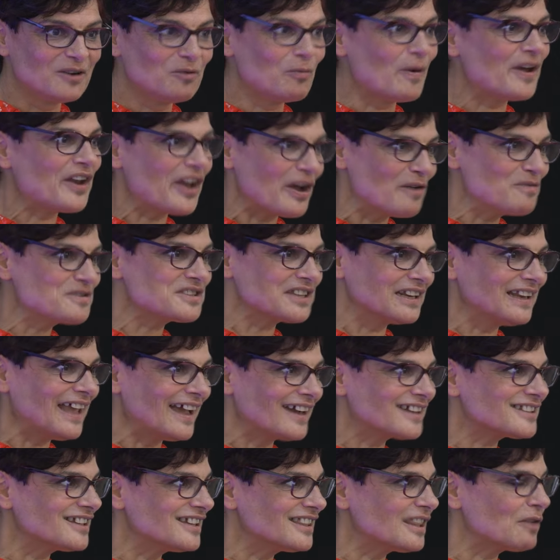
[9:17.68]
When I was
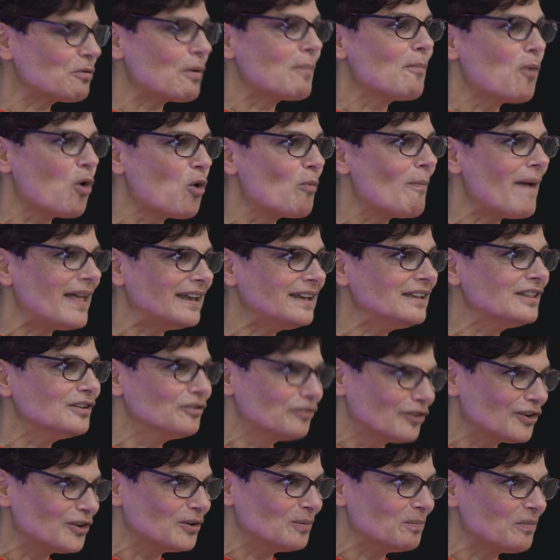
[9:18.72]
elected, there were more men in the
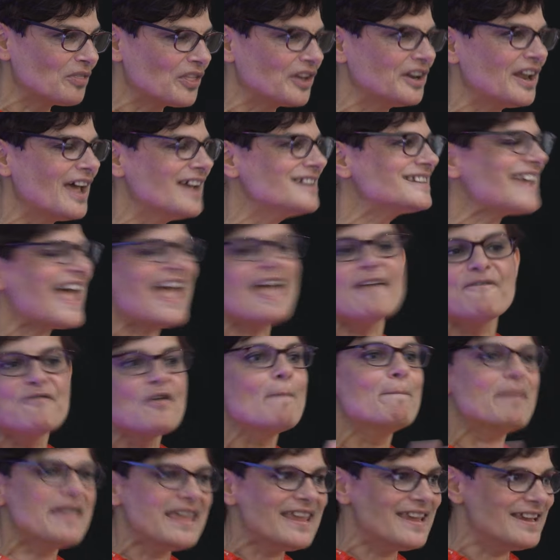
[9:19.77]
room than had
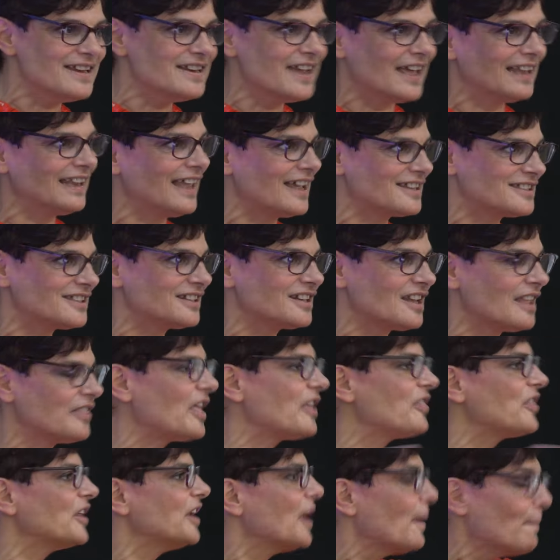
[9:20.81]
ever been elected,
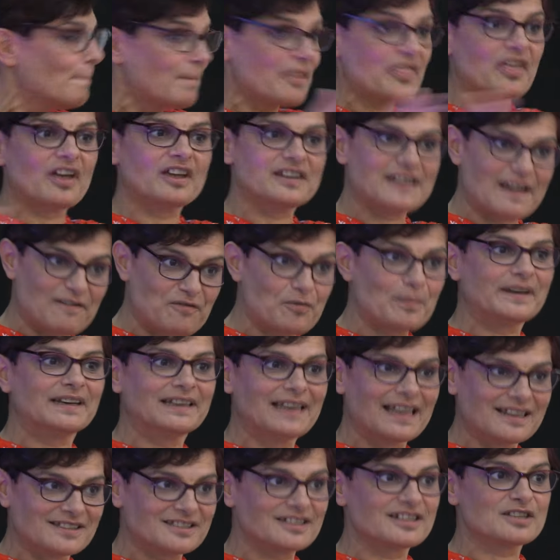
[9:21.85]
the number that had ever been
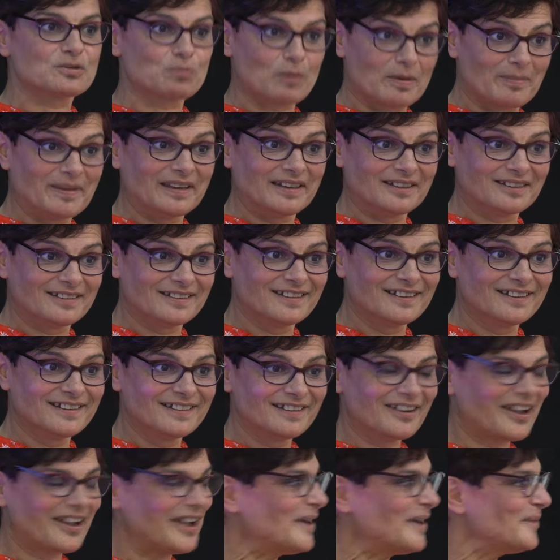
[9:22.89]
elected as women.
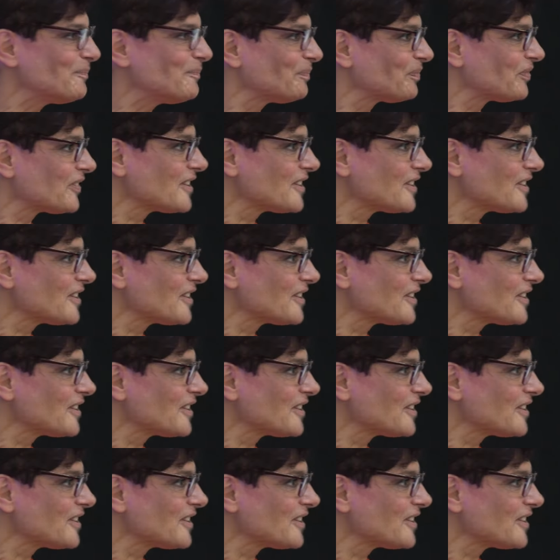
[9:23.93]
Okay?